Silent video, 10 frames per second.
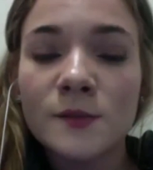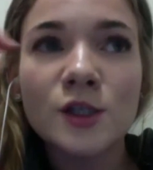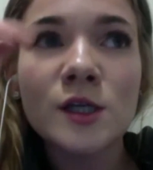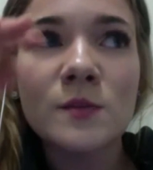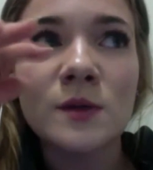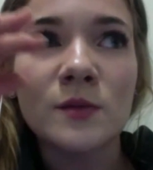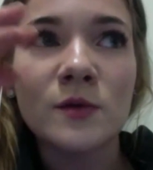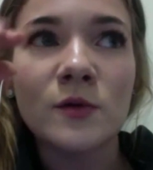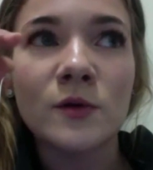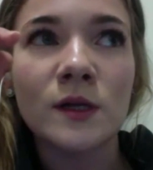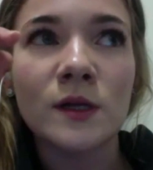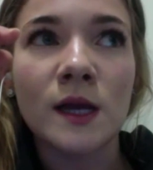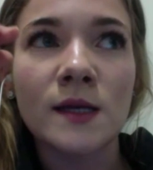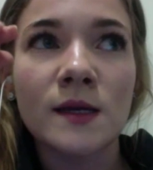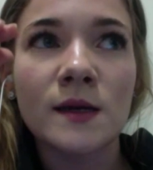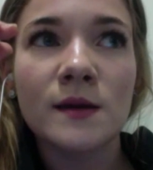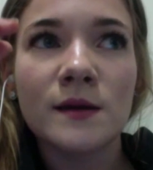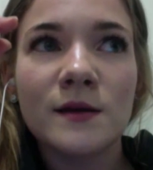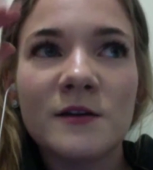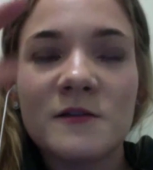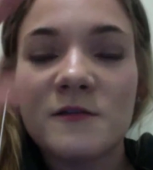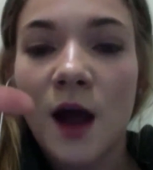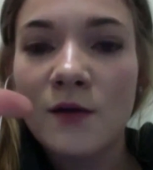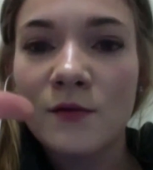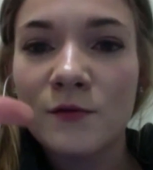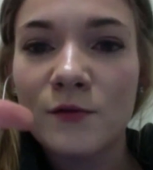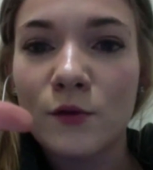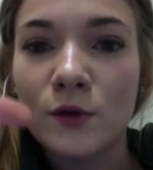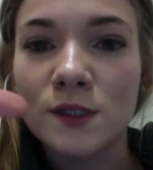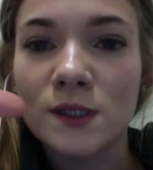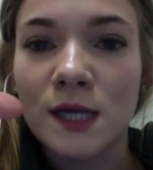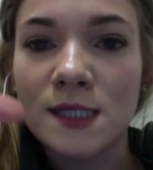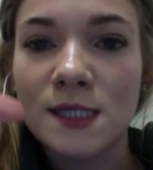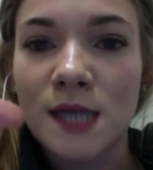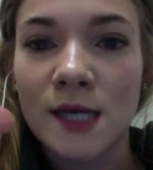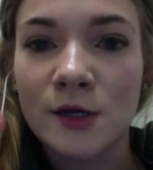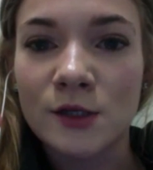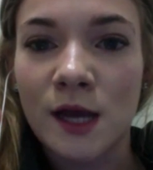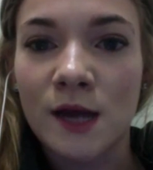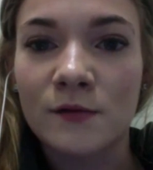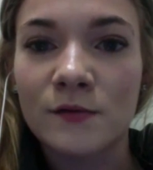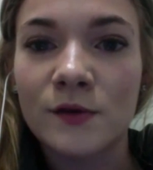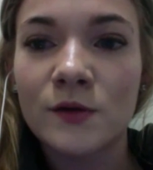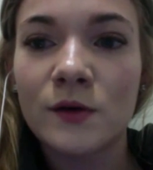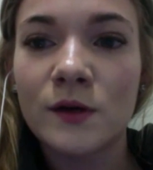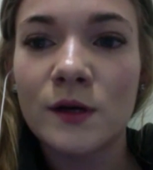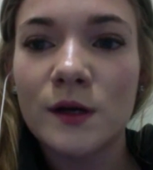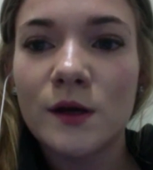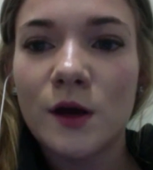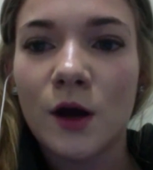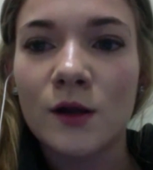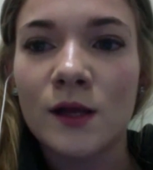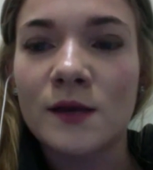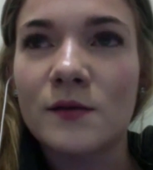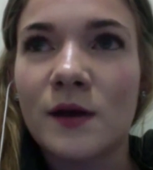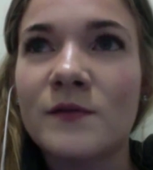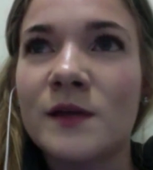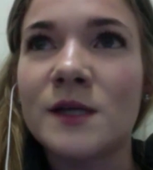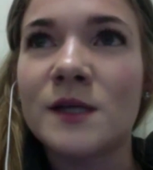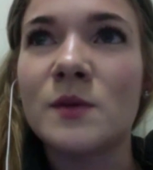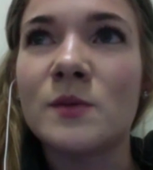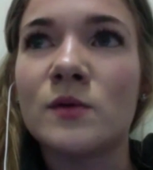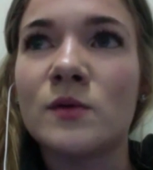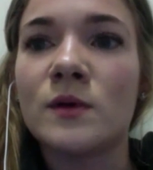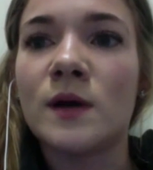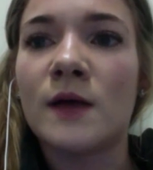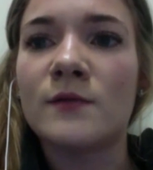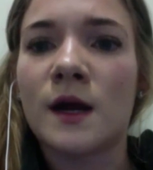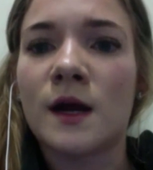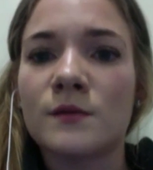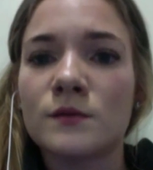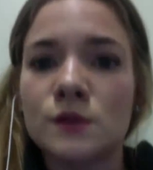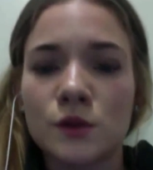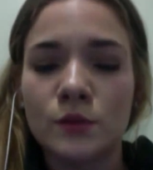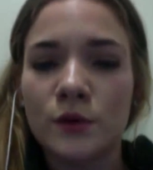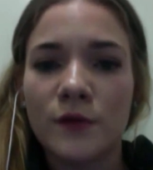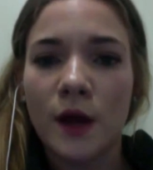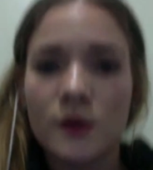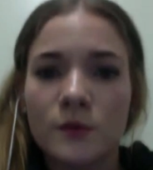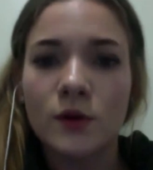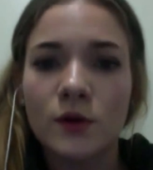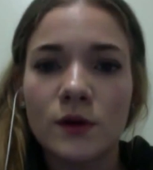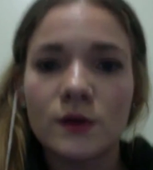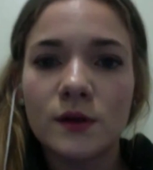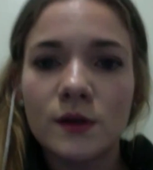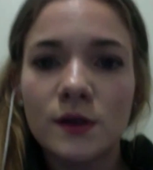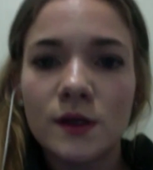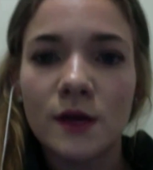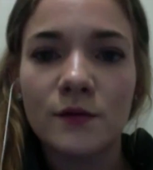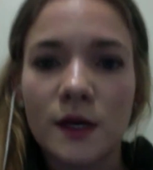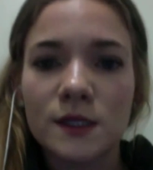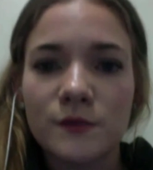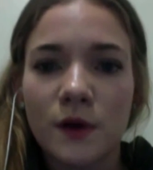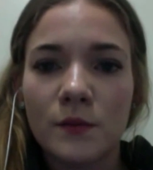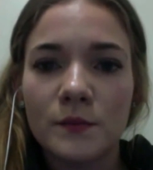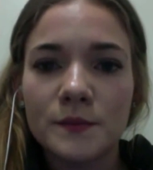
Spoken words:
the people who are like 5 or like 10 years ahead of you are like, I feel like the people who I've gotten super valuable advice from.